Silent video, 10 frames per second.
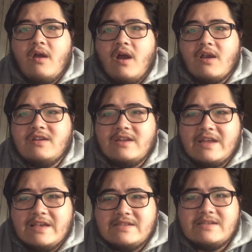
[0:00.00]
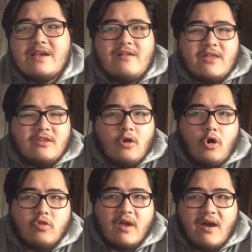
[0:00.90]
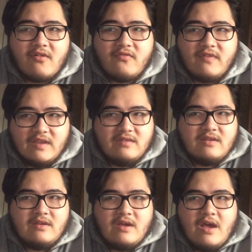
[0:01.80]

her knees than on her feet,